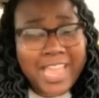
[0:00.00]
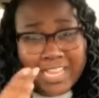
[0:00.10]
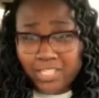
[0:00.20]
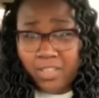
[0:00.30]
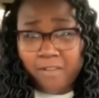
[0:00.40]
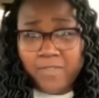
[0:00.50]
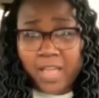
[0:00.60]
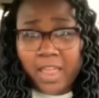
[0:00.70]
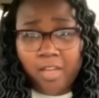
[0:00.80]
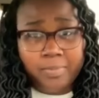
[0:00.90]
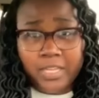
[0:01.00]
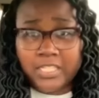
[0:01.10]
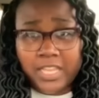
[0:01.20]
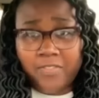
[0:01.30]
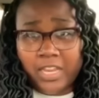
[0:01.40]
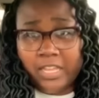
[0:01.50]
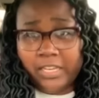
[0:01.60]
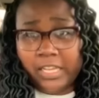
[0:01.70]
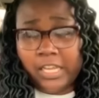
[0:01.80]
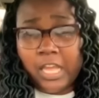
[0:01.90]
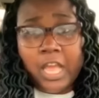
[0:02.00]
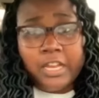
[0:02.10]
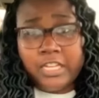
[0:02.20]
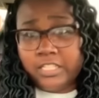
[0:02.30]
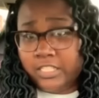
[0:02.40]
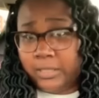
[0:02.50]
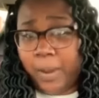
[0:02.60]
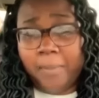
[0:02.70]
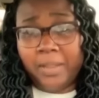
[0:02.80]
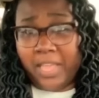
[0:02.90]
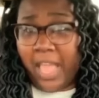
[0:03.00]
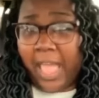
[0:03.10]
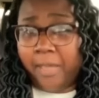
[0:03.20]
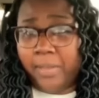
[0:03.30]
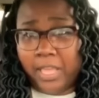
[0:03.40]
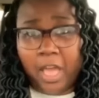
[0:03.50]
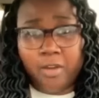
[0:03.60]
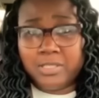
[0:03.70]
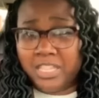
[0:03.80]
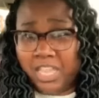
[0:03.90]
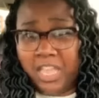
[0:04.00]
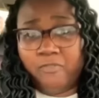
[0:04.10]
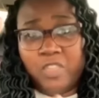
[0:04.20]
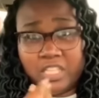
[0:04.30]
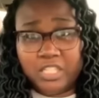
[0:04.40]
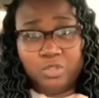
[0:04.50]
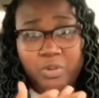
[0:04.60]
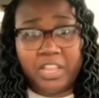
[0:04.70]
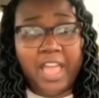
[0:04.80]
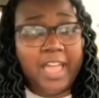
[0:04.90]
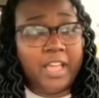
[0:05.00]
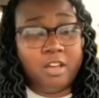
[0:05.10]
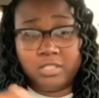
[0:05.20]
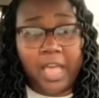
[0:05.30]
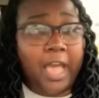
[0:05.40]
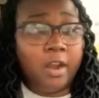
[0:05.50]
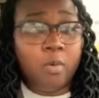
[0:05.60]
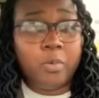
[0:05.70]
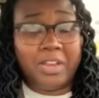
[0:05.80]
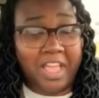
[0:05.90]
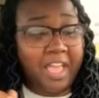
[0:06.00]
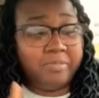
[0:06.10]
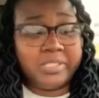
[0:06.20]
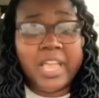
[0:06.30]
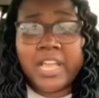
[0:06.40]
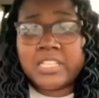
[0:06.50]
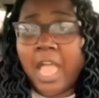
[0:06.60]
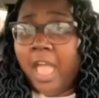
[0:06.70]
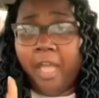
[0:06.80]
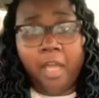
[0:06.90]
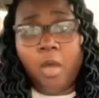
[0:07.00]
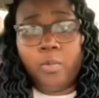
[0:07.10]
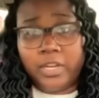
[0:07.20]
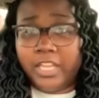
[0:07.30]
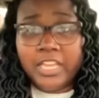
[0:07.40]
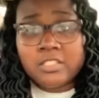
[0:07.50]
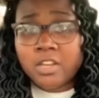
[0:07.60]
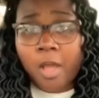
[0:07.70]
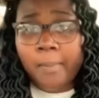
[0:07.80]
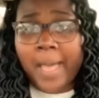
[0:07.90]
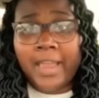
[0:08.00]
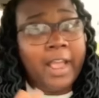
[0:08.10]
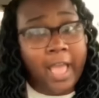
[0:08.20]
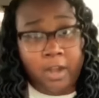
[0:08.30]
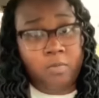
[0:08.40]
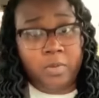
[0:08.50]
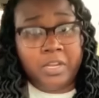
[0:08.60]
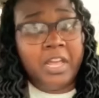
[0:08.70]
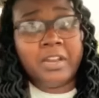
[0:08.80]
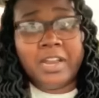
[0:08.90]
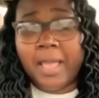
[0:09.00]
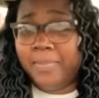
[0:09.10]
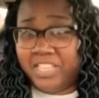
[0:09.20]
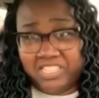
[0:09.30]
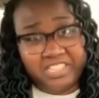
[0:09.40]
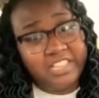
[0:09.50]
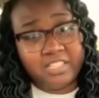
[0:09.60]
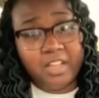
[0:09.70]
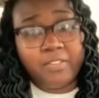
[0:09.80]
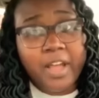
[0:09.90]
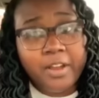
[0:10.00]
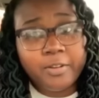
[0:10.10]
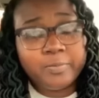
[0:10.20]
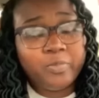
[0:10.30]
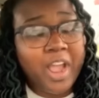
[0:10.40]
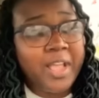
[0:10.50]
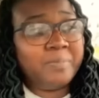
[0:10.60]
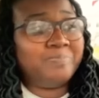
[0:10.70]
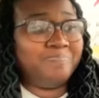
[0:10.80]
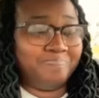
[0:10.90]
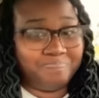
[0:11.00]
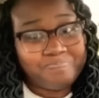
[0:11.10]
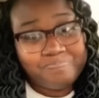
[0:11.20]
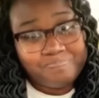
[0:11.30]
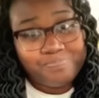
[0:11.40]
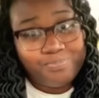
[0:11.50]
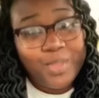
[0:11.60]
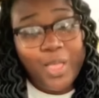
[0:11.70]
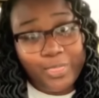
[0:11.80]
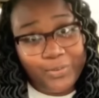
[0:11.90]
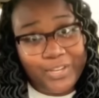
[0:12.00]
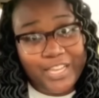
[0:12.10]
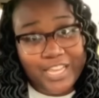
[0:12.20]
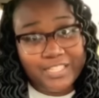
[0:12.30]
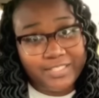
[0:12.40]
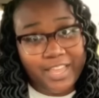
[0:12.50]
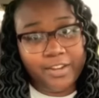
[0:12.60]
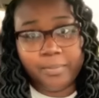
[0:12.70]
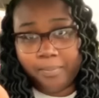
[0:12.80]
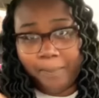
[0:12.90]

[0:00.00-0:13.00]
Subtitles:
It's just going to fall off, because evidently this is probably how it goes. And if this is really how it goes, I don't want to have sex. I don't want to kiss nobody. I don't want none of that, because that stuff hurt, right? 3 kids later.